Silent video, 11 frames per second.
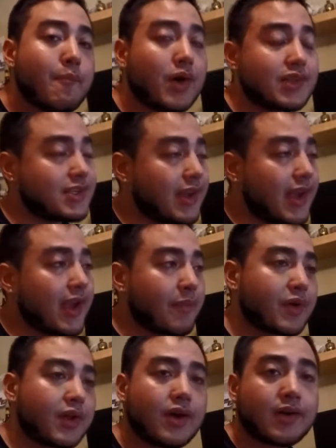But today
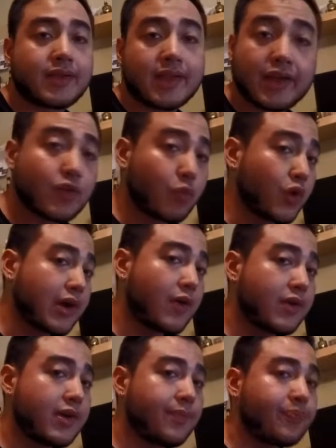I'm gonna get a good
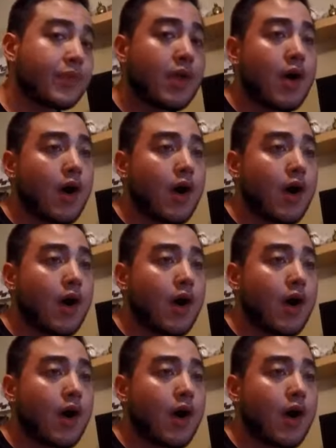workout in,